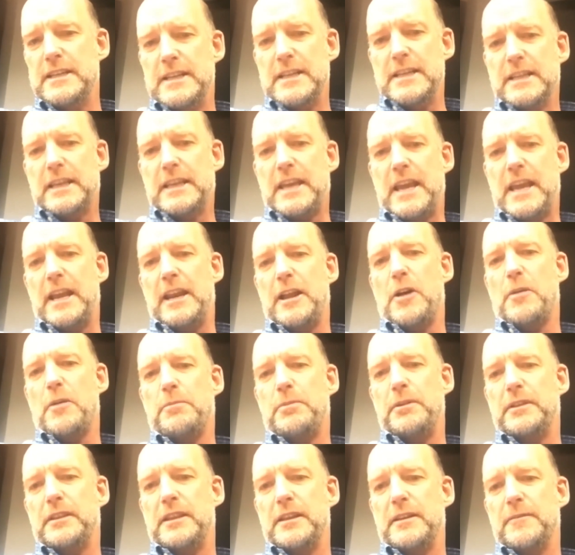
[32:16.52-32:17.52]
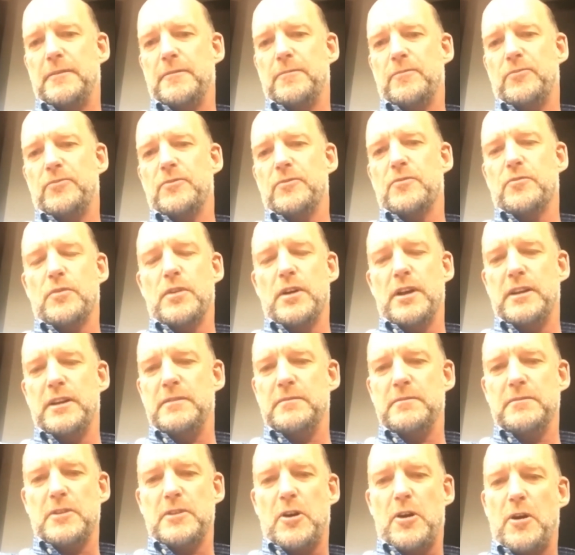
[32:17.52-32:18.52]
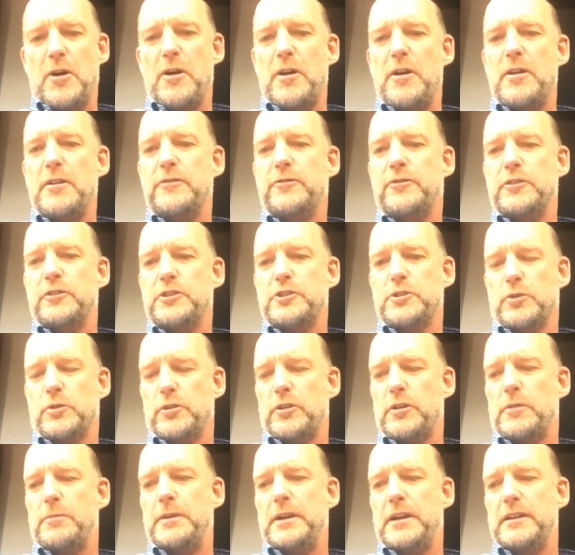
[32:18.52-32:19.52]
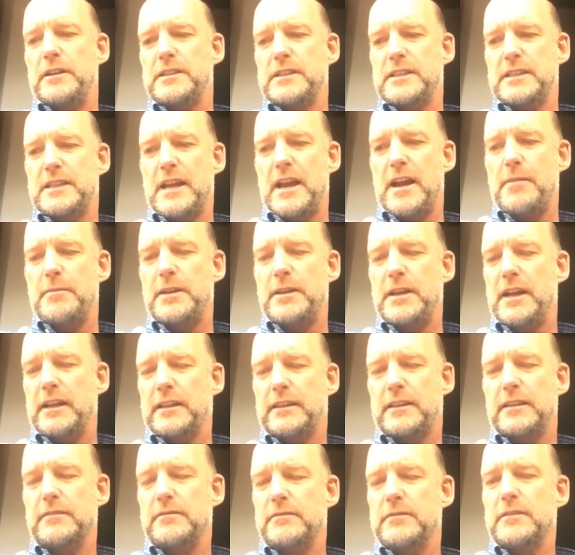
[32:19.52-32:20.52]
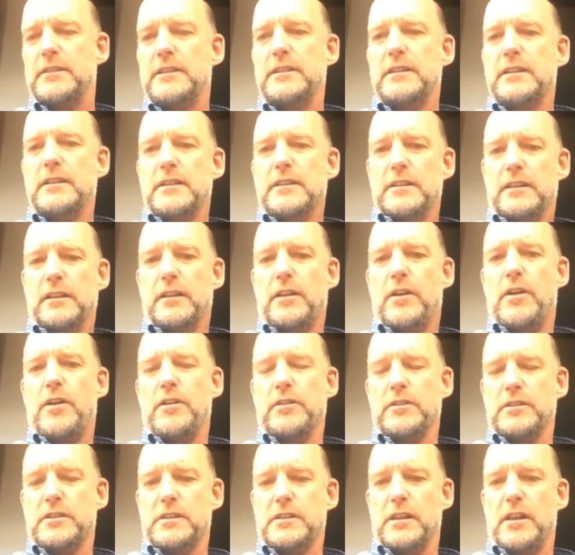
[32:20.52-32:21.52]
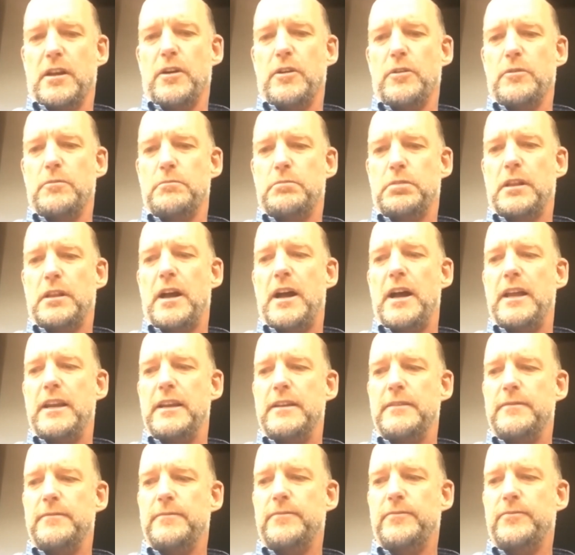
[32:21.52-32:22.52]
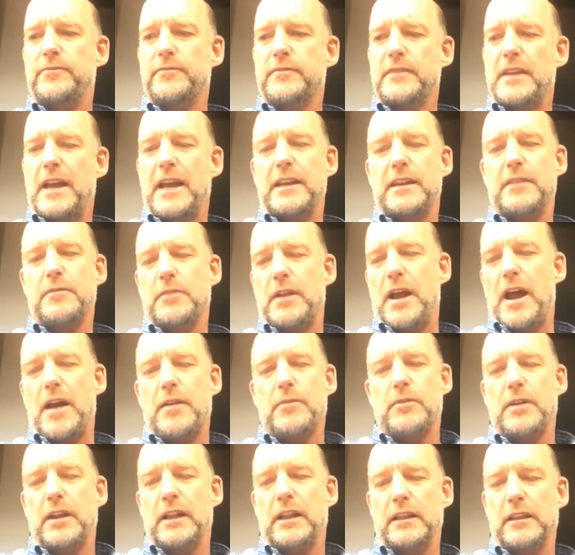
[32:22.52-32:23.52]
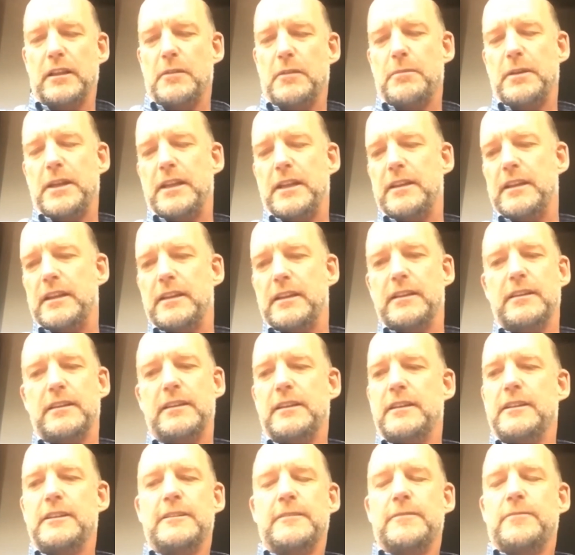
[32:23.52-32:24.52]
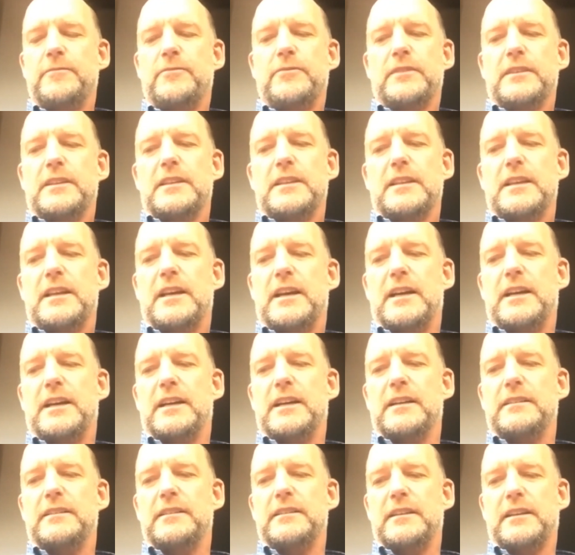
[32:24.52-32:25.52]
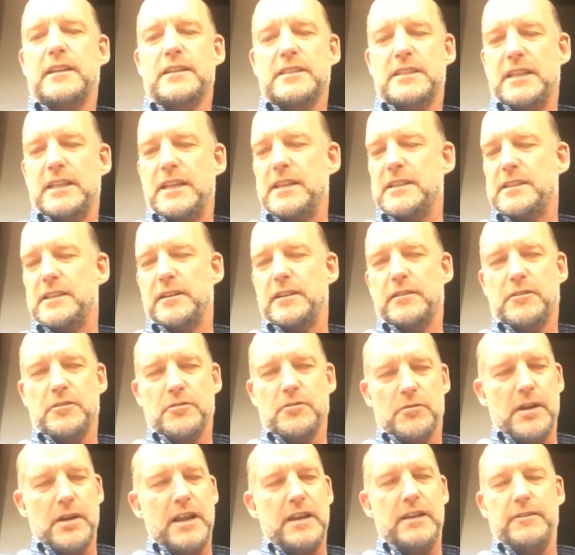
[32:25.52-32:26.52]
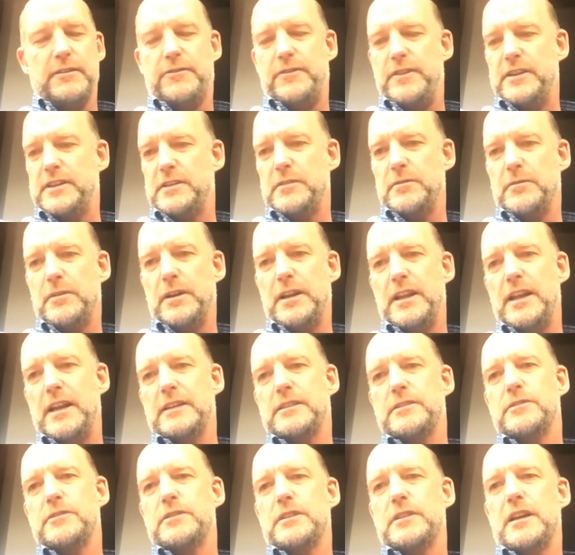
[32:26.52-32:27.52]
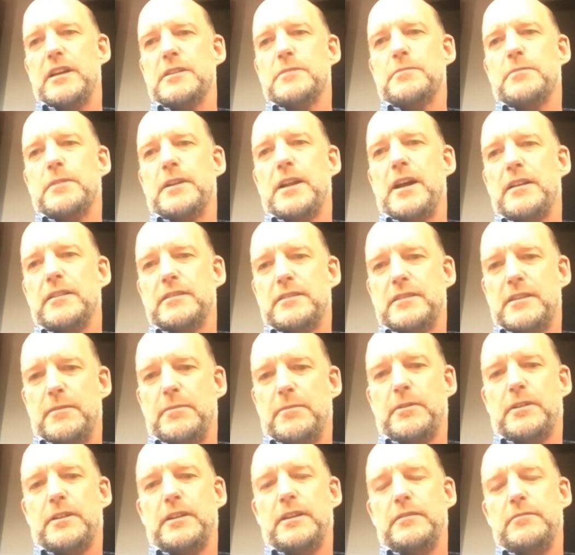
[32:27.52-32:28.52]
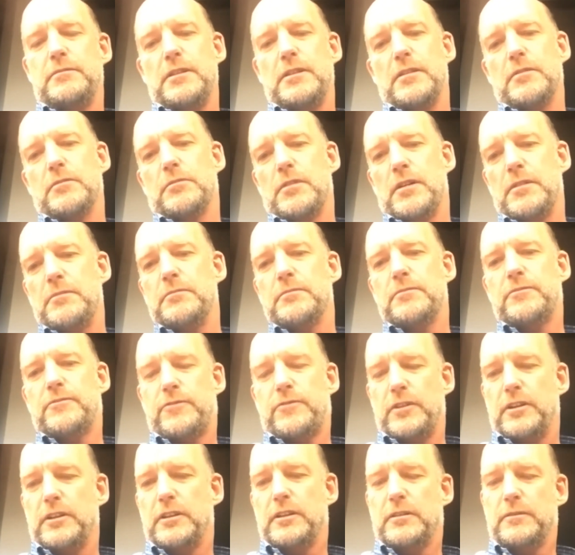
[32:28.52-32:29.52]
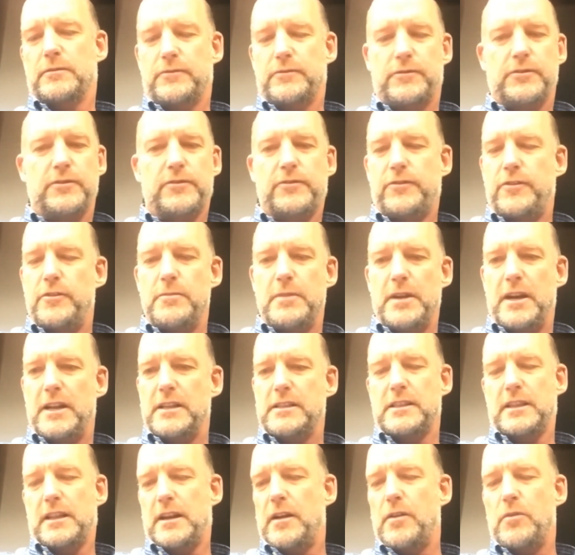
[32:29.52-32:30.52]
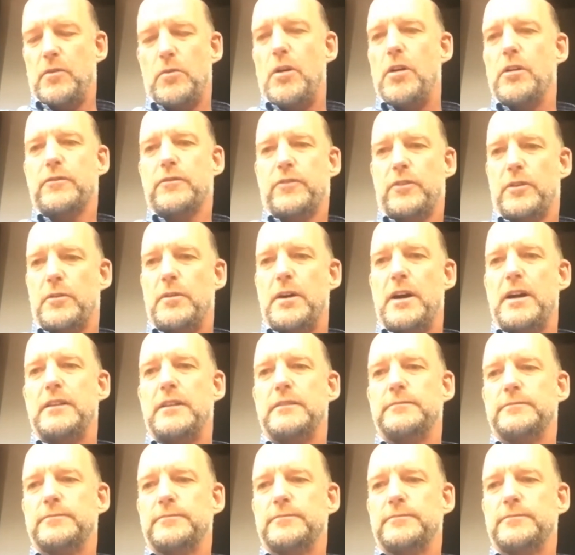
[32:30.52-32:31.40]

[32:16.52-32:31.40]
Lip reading: can't help it, then run hard for shorter periods of time and not the long, slow plod. I run a little bit and because it is a great, efficient way to exercise. But I'll typically run for a few minutes and then I'll walk for a while.